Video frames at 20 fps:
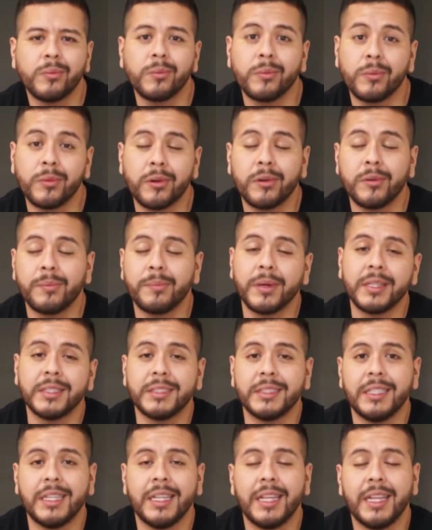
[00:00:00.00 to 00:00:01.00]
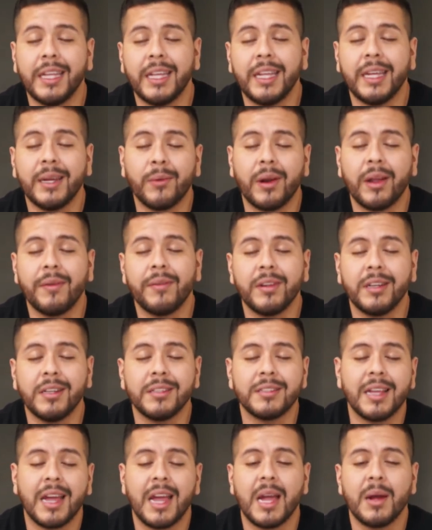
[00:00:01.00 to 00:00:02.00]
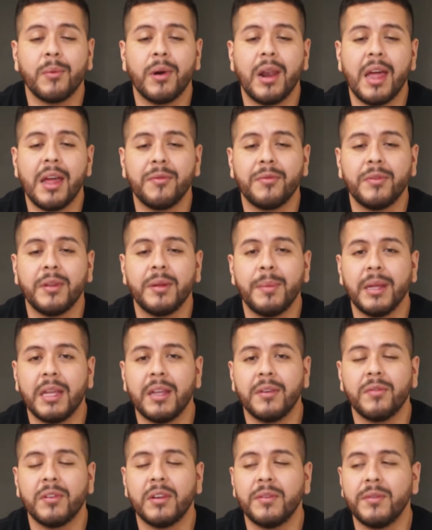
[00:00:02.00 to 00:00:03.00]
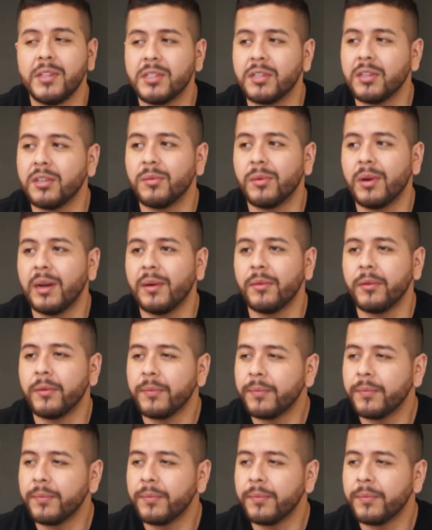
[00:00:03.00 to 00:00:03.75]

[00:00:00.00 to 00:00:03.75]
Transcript: we're buzzing in, we're having a good time, we're laughing, making fun of each other, whatever.